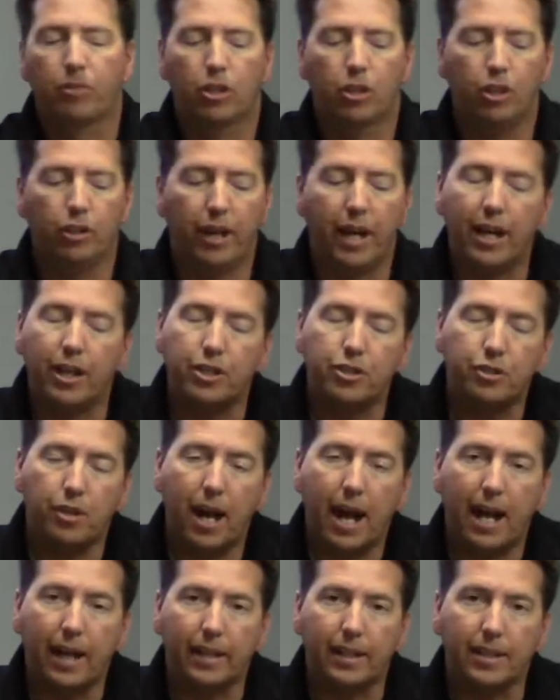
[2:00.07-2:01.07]
Your air
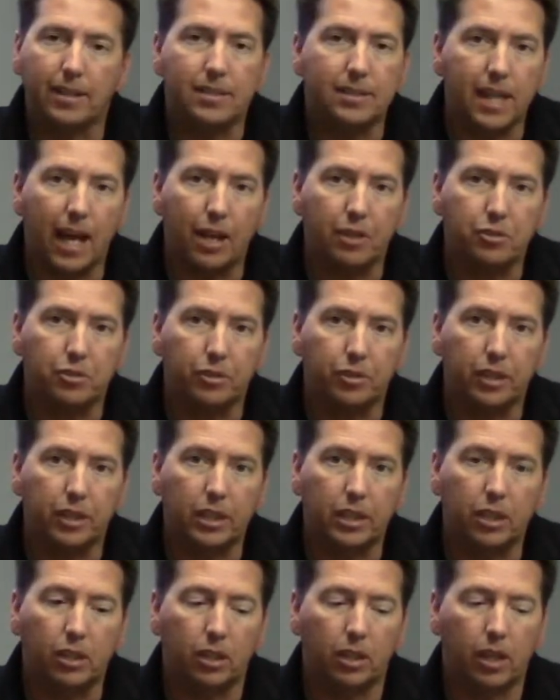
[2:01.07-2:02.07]
track is
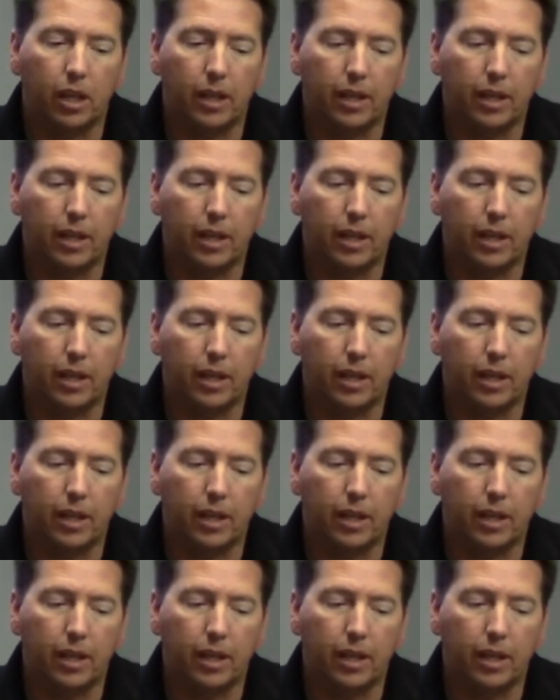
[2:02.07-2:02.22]
actually